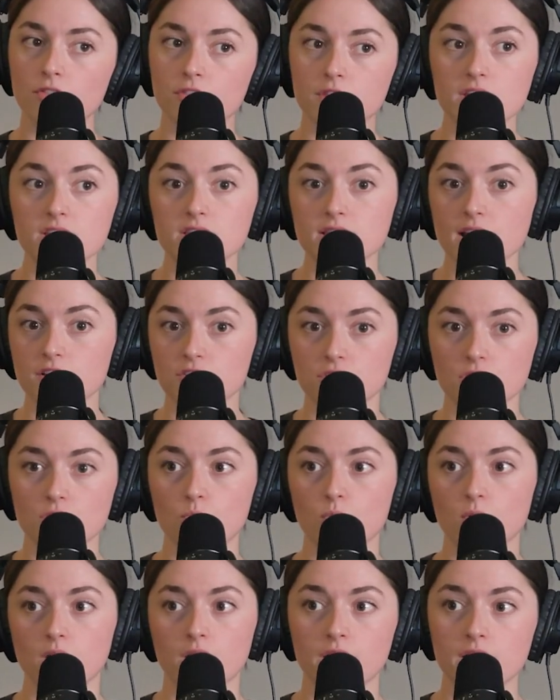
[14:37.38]
these actually
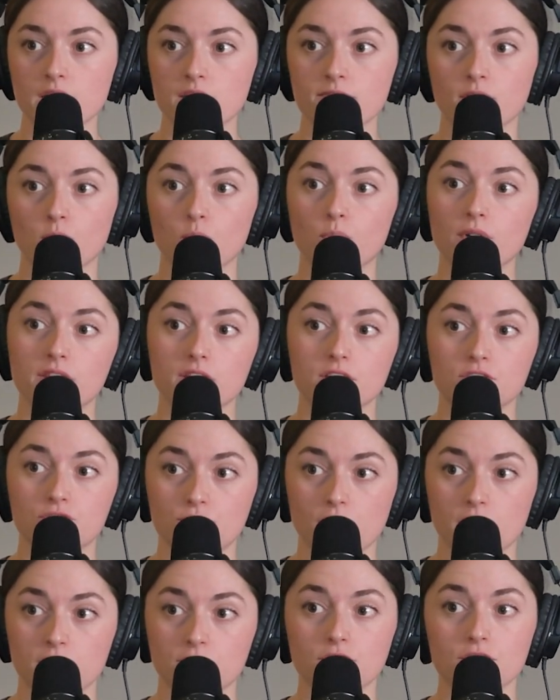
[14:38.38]
weren't even with
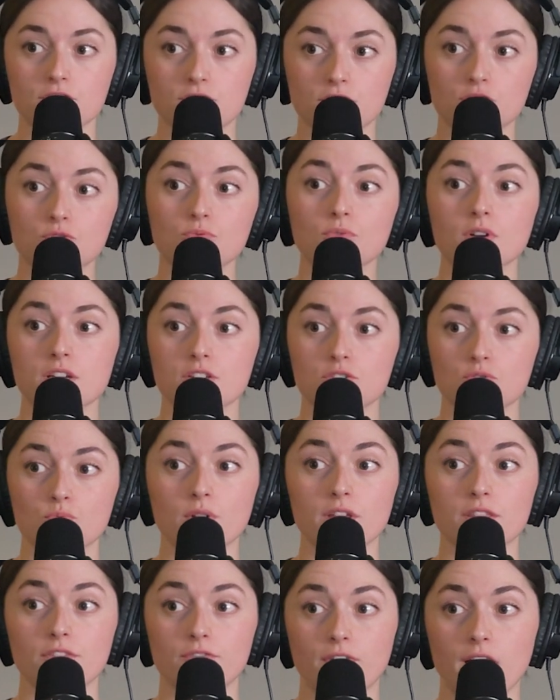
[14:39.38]
instructors. This was
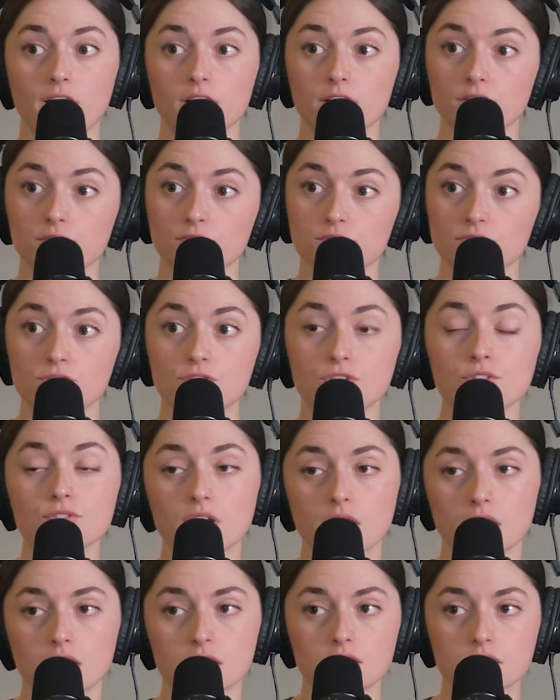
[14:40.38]
with fellow
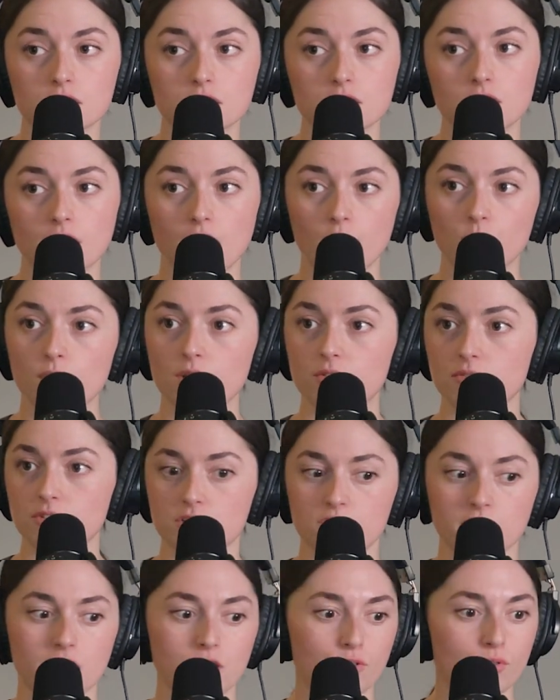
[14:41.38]
students that we were
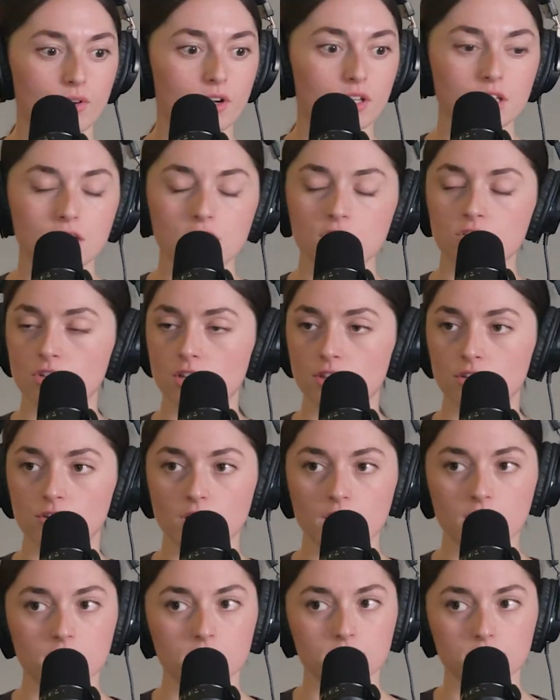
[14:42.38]
just like grilling each other
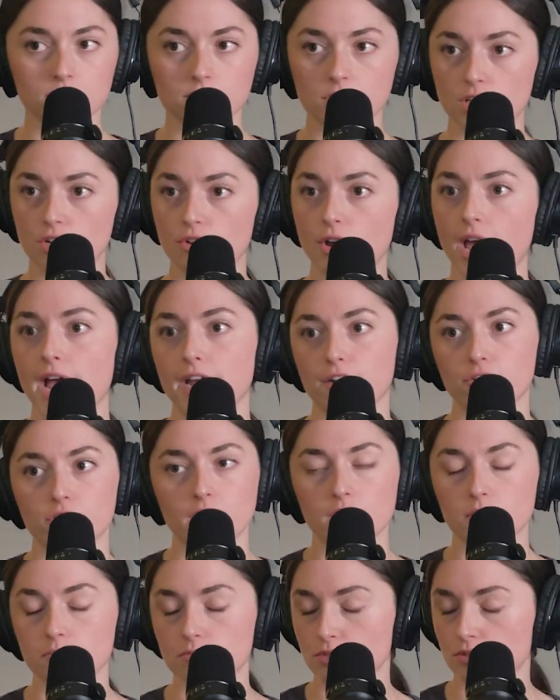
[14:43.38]
on, you know,
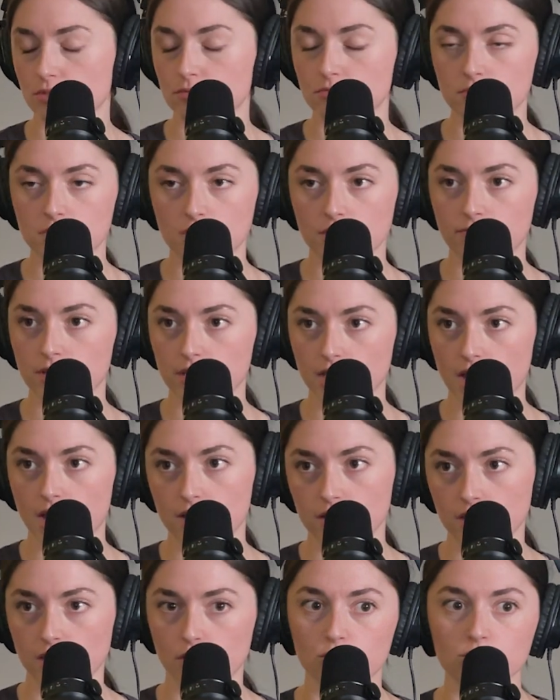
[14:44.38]
acronyms and stuff like that.
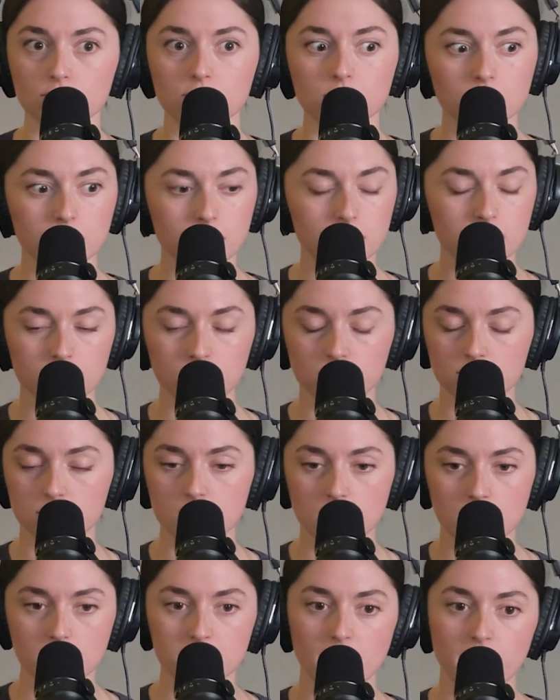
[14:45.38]
And like really
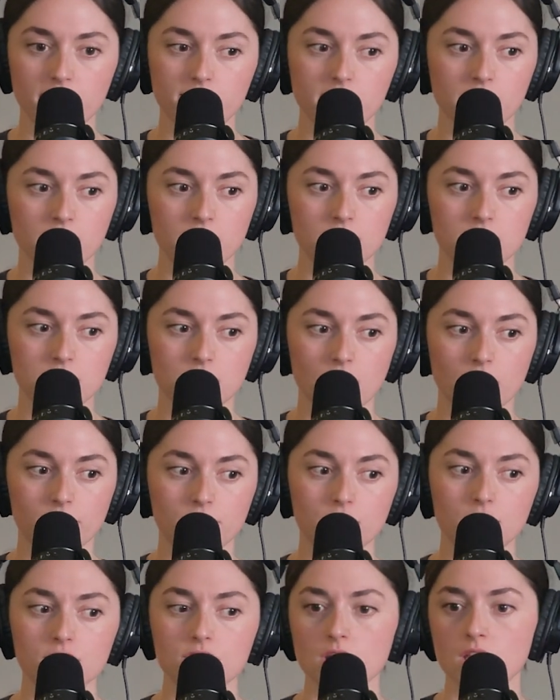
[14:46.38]
deep diving into stuff.
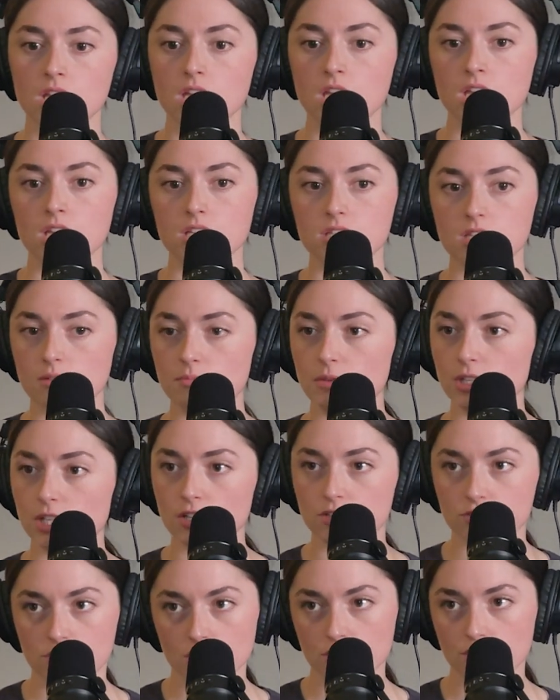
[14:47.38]
There's
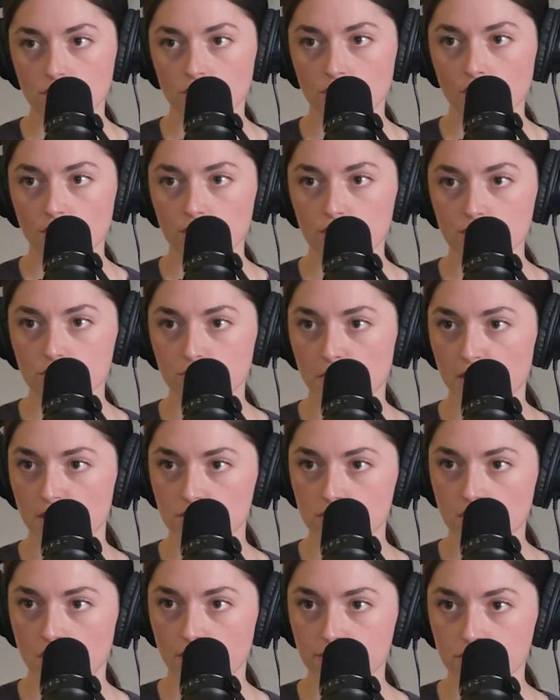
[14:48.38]
simulators that you could go use by
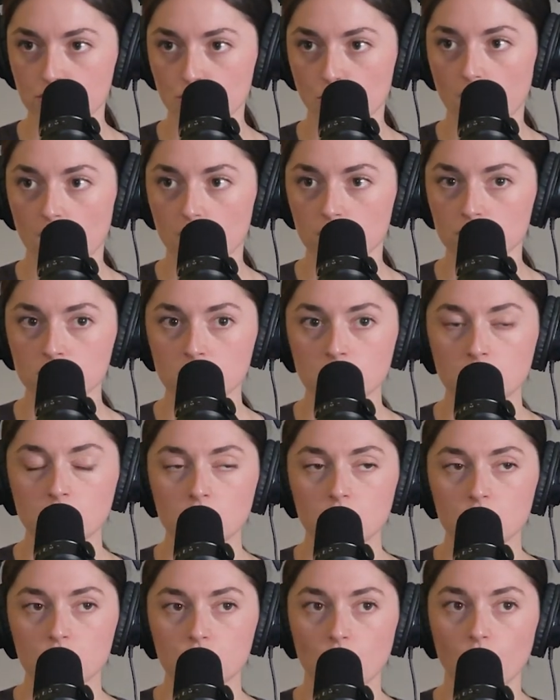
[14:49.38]
yourself as well.
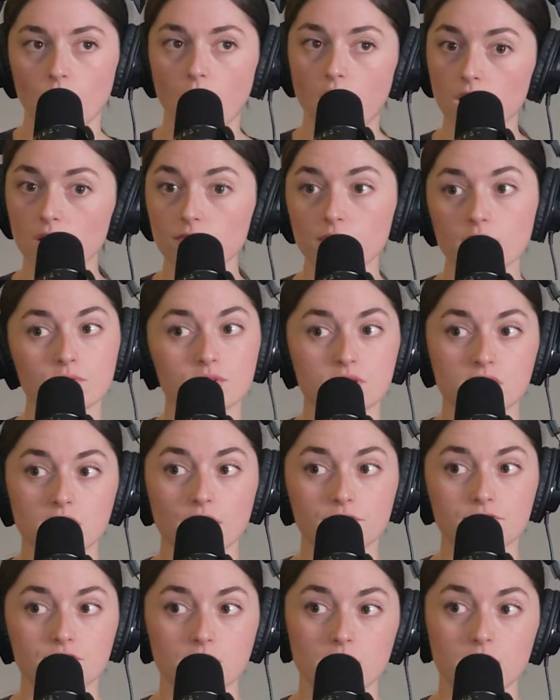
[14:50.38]
So all of it was
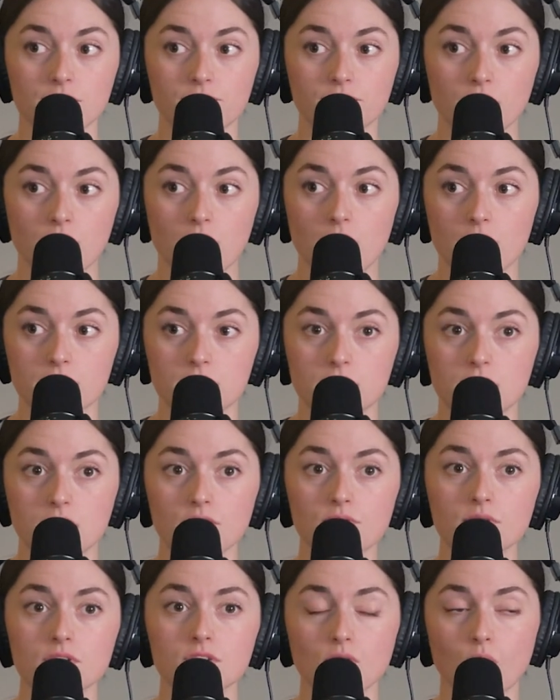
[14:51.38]
self-study for us.
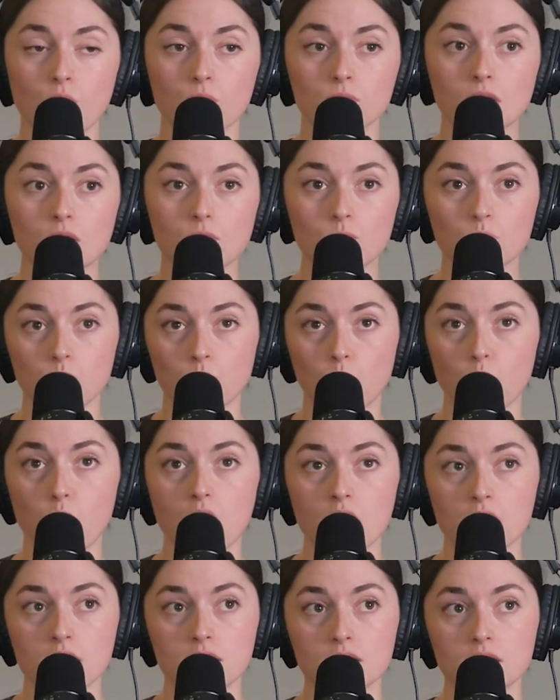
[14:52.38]
There was only
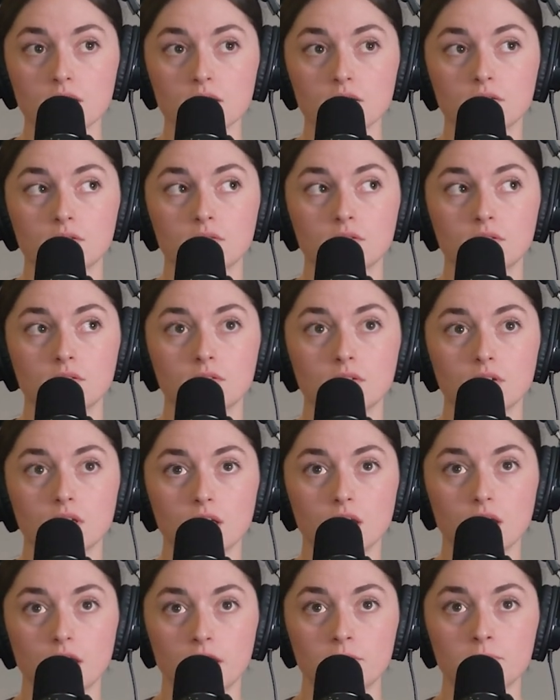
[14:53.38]
one
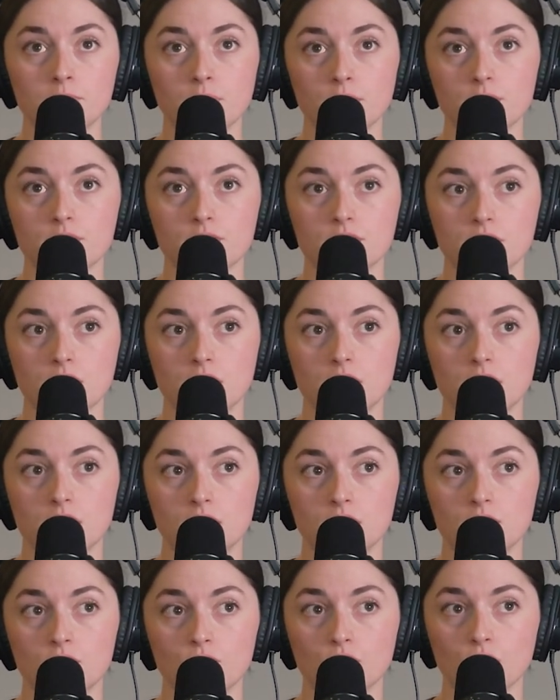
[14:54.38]

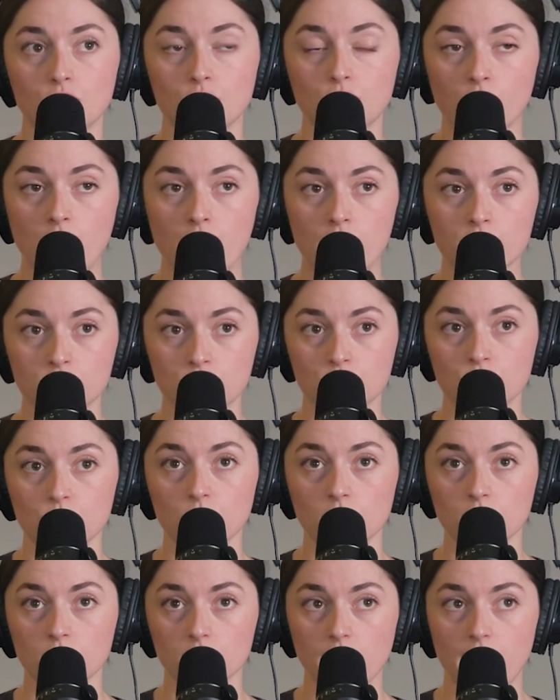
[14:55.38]
in-person ground
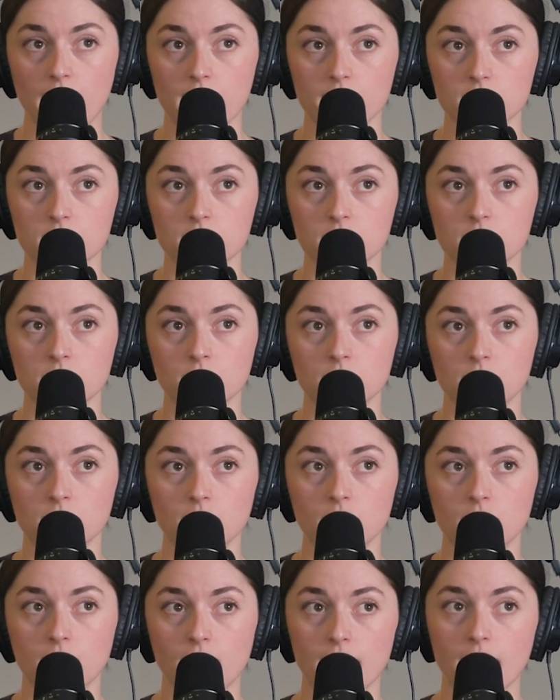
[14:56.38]
school class
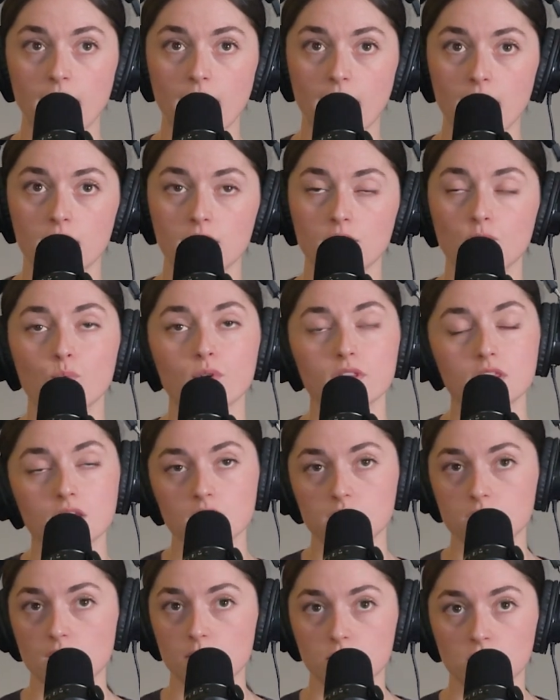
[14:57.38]
that I had, with the
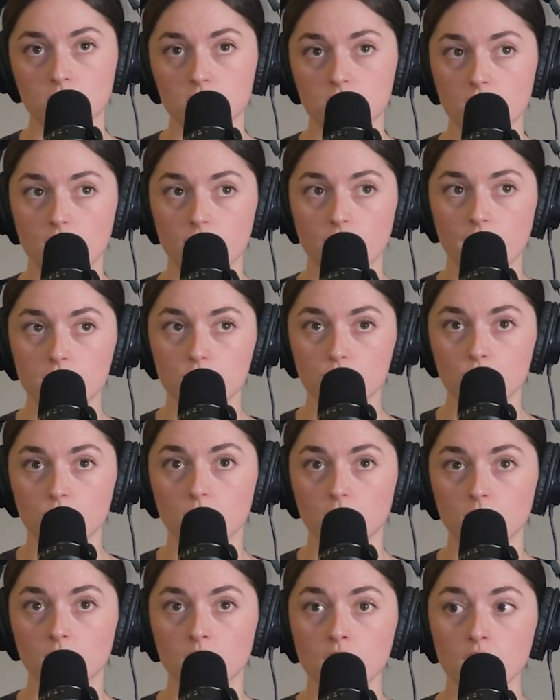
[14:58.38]
exception of CFI
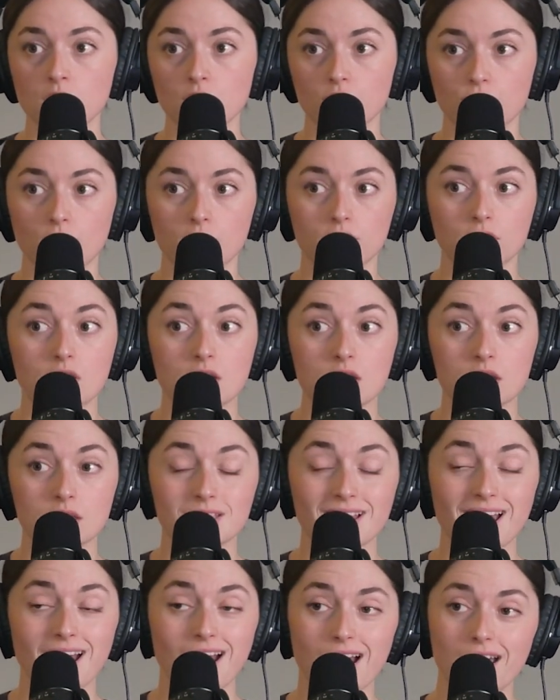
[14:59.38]
school, throughout the
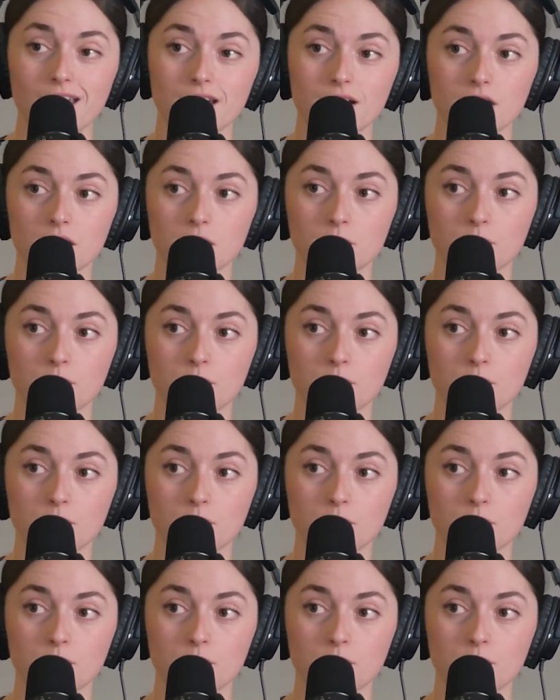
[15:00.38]
entire